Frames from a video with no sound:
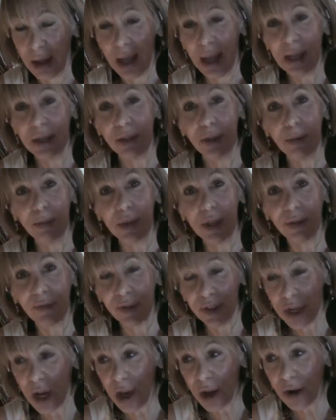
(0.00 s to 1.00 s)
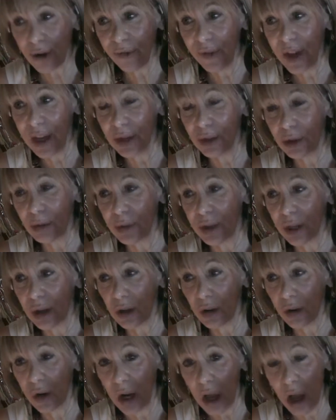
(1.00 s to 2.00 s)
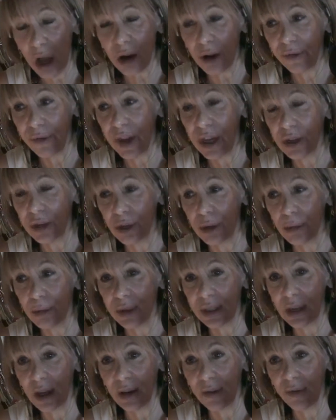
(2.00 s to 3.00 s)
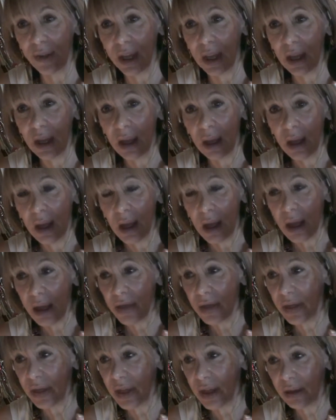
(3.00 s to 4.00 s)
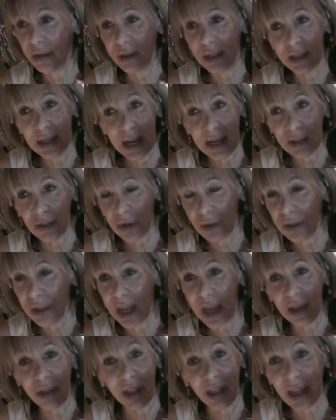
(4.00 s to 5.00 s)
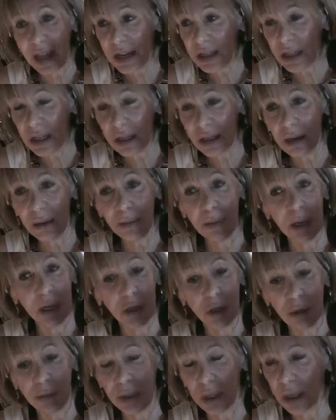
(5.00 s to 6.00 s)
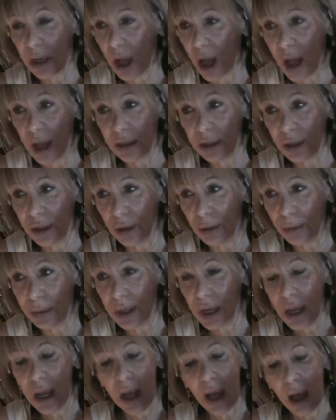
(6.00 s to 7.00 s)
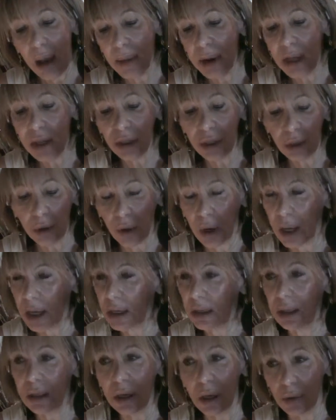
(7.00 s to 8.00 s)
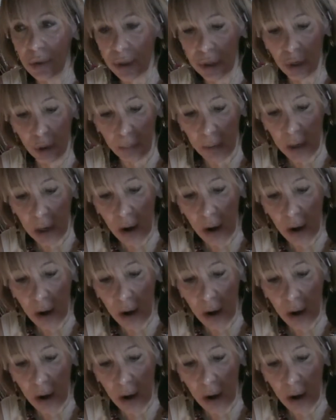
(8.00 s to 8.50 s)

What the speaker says: In terms of the photography, in terms of the choreography, in terms of the dancers, the athleticism, in terms of the costumes. I mean, the story is so stupid.